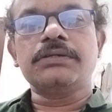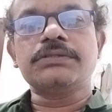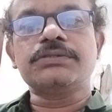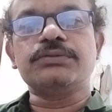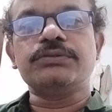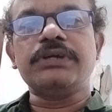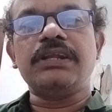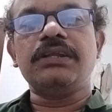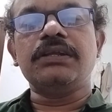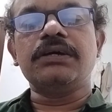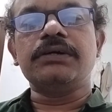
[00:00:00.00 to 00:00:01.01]
So
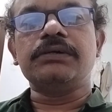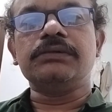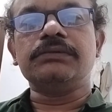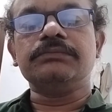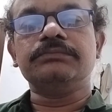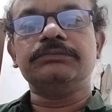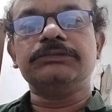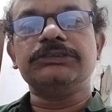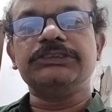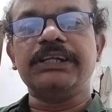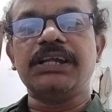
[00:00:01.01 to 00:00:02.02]
in
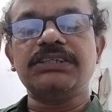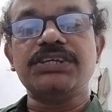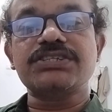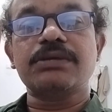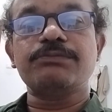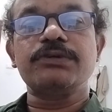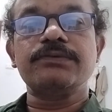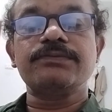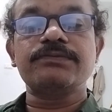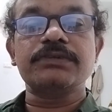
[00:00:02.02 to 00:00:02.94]
certain systems of